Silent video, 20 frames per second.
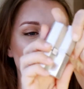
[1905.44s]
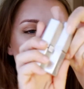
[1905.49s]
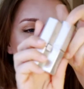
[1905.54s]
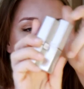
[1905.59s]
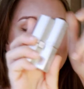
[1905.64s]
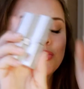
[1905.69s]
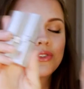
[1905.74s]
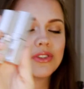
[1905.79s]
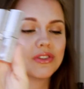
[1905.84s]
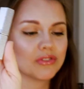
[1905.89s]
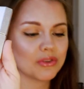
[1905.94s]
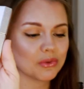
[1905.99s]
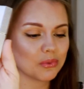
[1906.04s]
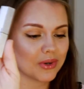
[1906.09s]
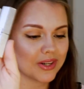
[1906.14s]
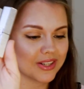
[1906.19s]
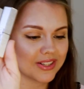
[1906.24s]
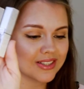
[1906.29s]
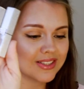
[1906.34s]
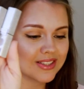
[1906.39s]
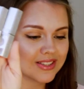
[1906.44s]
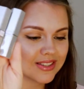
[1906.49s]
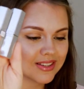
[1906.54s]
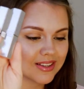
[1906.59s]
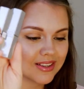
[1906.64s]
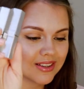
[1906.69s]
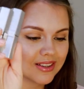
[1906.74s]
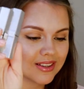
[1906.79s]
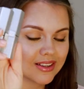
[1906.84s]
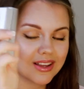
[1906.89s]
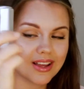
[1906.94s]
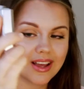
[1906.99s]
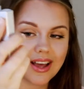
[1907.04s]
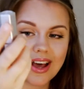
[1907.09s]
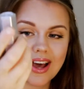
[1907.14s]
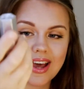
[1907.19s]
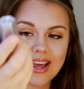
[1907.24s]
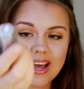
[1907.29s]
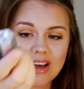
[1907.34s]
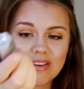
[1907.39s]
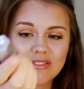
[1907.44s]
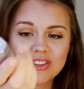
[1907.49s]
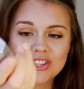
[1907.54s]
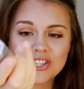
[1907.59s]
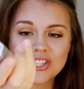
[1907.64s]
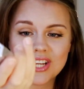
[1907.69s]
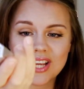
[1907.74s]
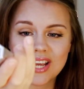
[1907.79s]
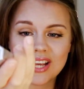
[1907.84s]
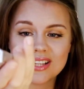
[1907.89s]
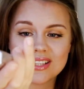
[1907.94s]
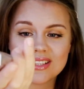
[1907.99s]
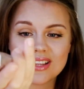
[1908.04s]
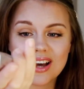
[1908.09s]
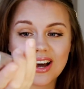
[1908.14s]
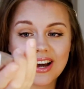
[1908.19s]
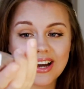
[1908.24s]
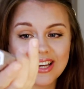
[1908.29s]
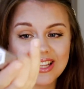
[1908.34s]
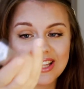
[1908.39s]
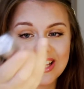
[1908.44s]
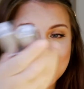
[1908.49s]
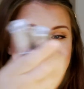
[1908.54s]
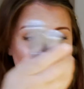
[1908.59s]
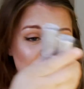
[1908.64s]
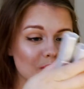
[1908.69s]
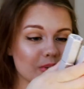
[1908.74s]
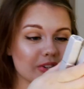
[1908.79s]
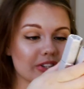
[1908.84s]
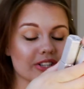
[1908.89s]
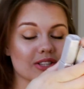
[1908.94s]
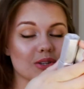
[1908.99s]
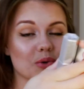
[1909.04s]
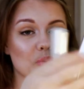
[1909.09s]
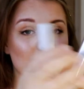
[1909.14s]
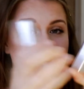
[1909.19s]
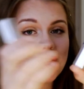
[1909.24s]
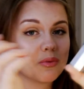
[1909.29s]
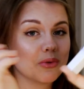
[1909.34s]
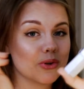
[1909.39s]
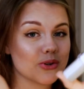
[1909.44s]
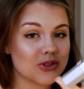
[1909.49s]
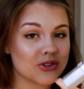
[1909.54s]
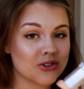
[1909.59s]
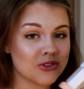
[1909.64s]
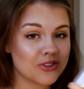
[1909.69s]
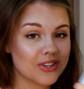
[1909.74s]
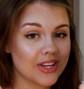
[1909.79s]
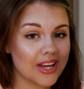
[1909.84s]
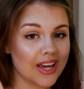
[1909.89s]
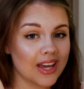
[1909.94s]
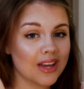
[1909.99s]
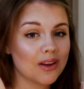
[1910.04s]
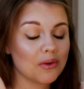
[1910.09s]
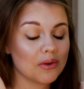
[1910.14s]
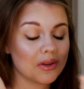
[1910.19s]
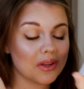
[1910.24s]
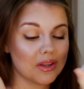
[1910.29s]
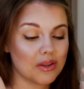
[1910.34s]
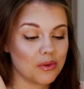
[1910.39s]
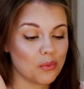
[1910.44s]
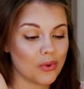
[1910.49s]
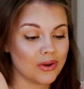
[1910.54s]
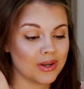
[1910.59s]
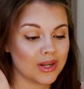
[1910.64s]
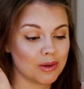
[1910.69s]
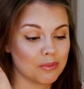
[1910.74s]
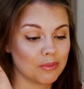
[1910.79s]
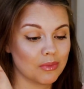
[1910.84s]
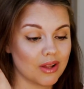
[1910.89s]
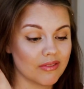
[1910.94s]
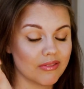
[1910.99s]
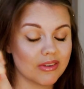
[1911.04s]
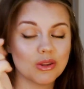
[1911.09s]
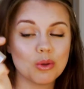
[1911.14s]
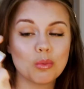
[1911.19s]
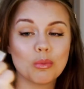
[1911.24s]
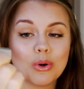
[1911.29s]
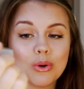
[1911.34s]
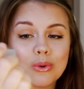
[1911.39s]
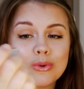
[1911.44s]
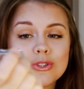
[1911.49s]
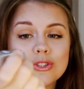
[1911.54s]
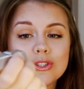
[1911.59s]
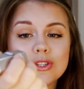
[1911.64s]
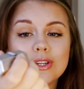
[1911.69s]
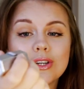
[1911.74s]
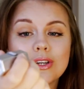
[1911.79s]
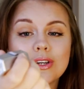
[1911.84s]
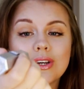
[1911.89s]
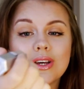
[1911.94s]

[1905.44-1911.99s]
two different ones. I have the shade Isla, which is the one I'm using today and the one I'm loving the most,